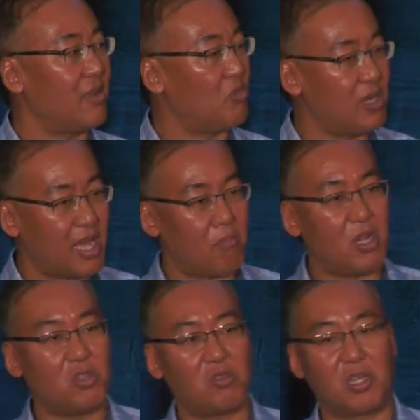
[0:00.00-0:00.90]
We're not
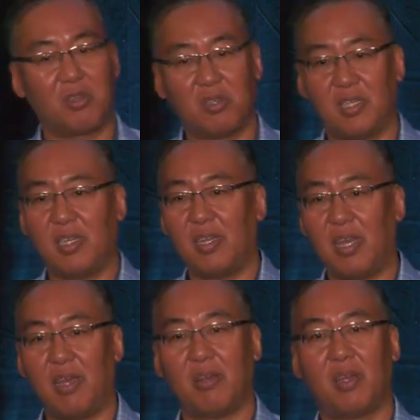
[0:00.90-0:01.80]
measuring your
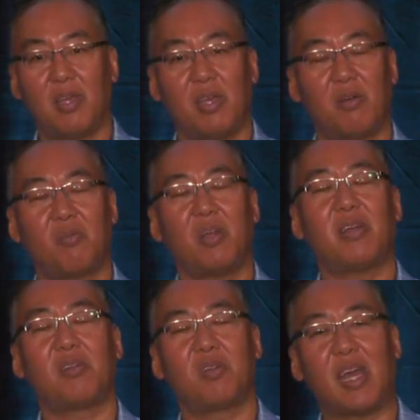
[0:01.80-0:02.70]
DNA,
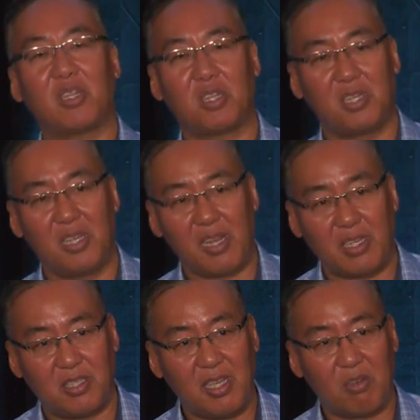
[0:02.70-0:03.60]
your actually DNA
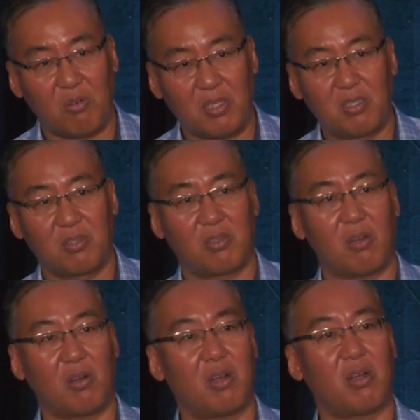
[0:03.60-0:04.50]
sequence
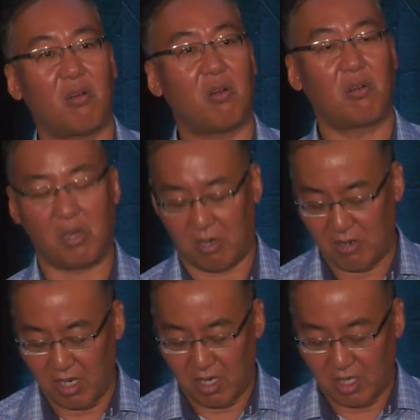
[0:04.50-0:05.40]
or your
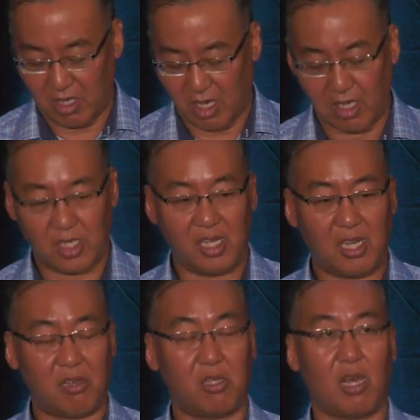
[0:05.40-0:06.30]

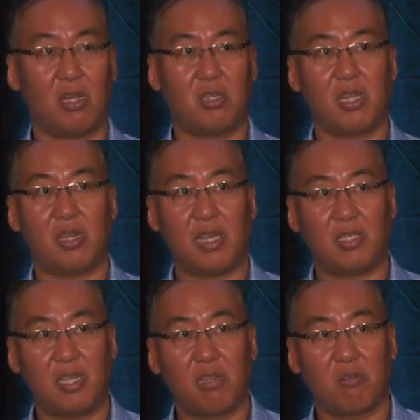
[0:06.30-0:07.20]
DNA
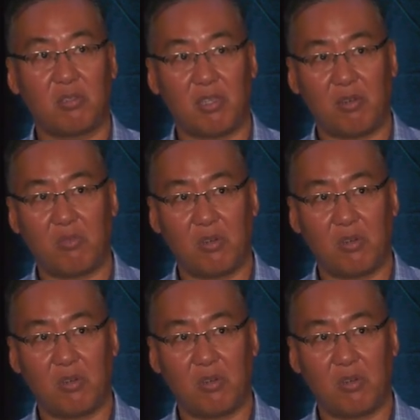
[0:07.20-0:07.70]
sequencing.